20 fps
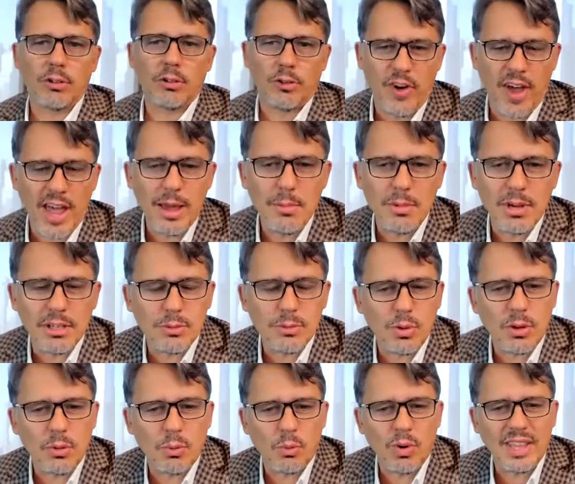famous
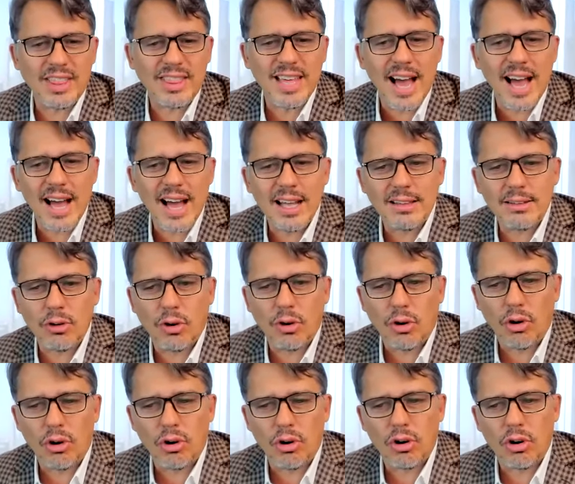with that?
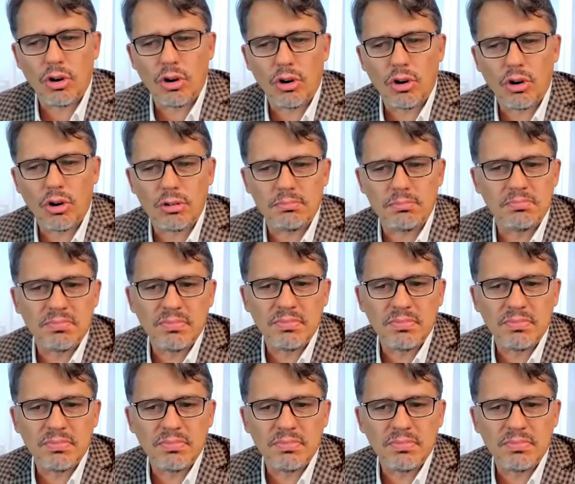Or